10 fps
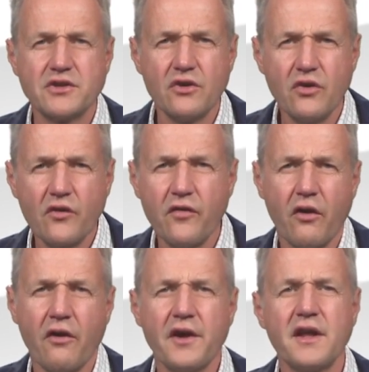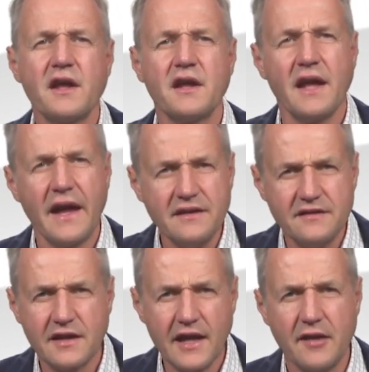to look for in
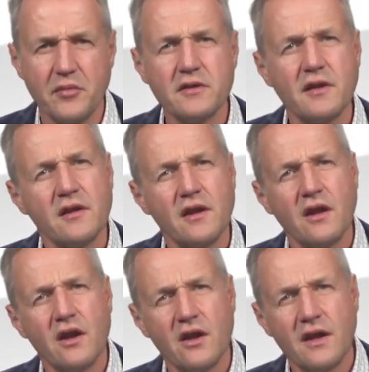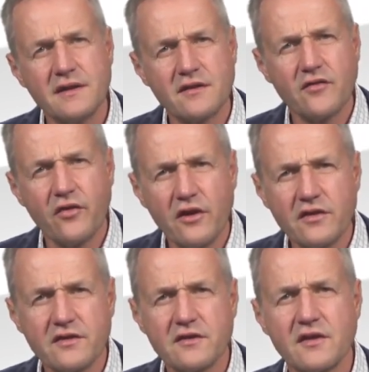AC cable, let's
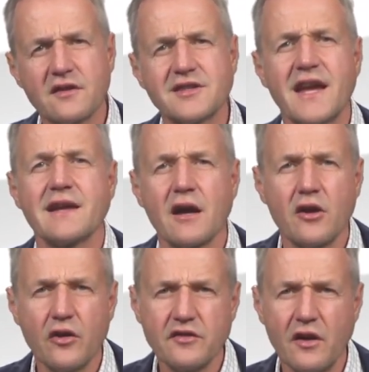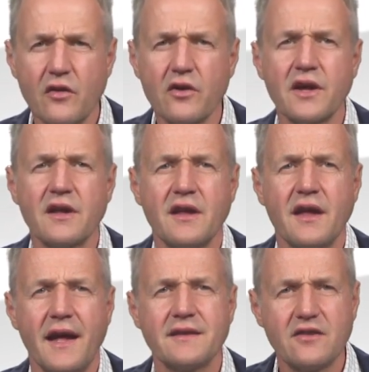first take a closer look
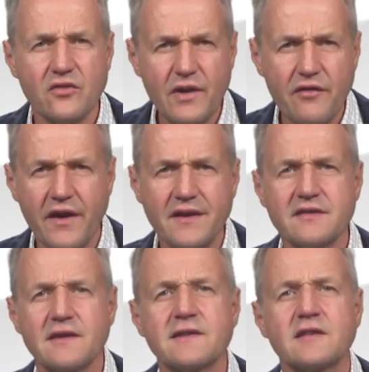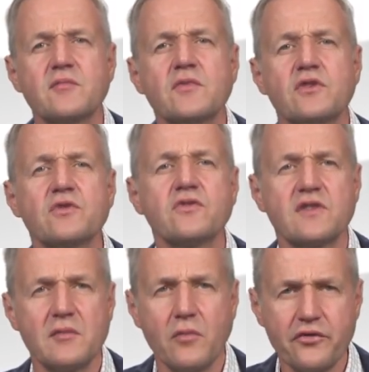at the three-phase system
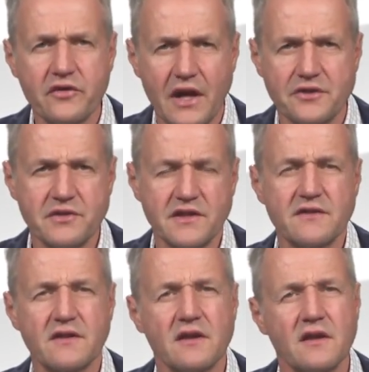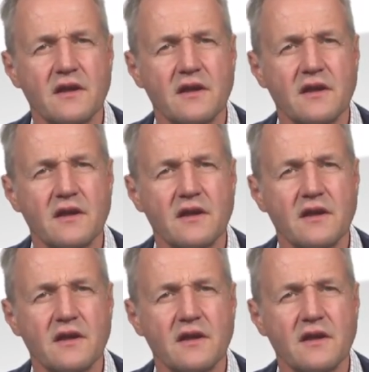used in most countries.